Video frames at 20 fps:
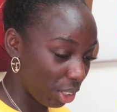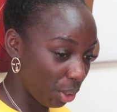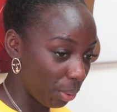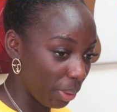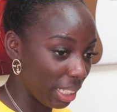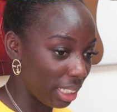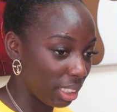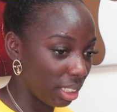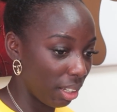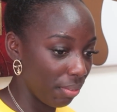So
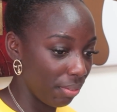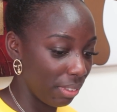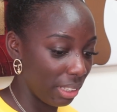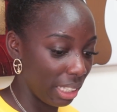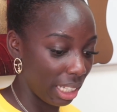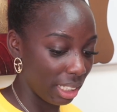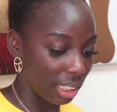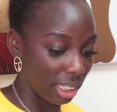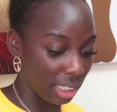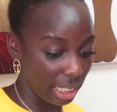it's something
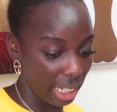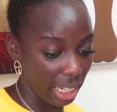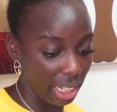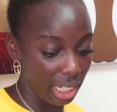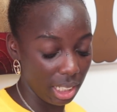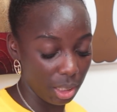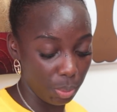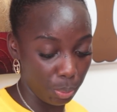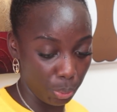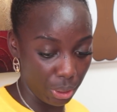that
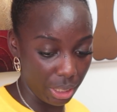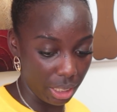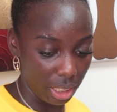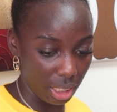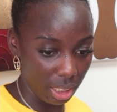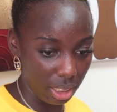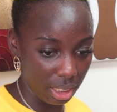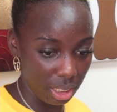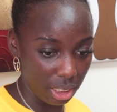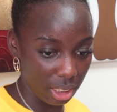society is putting
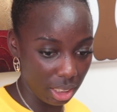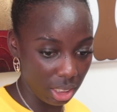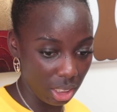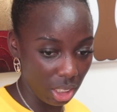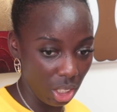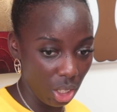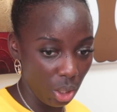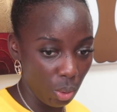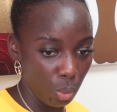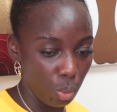us.
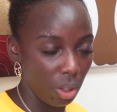Mm.